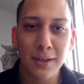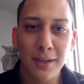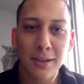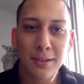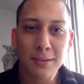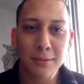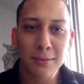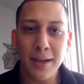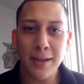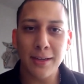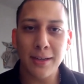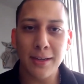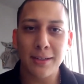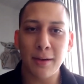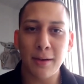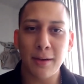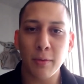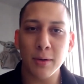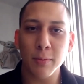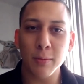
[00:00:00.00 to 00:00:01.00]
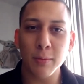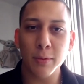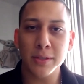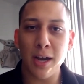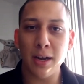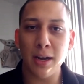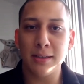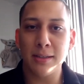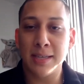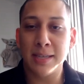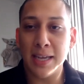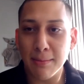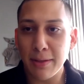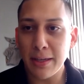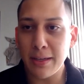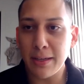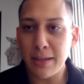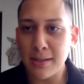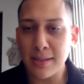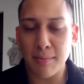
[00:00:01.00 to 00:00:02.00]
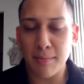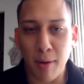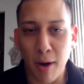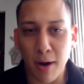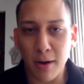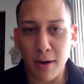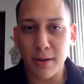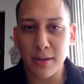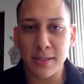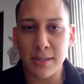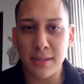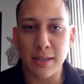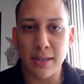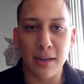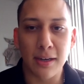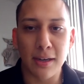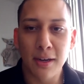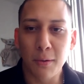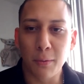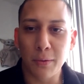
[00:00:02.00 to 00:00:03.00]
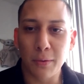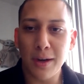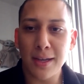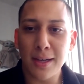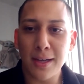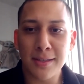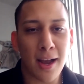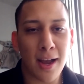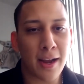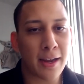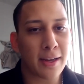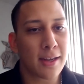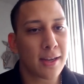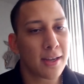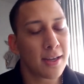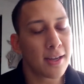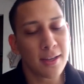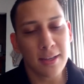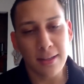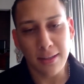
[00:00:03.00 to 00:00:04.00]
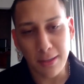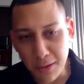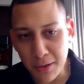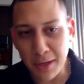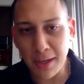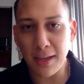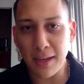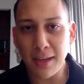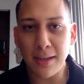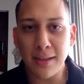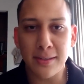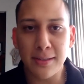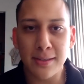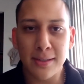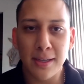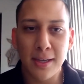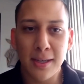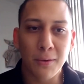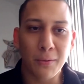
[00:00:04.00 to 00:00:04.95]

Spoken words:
right? Like we're talking to team leaders and partners here. We're not talking to little kids.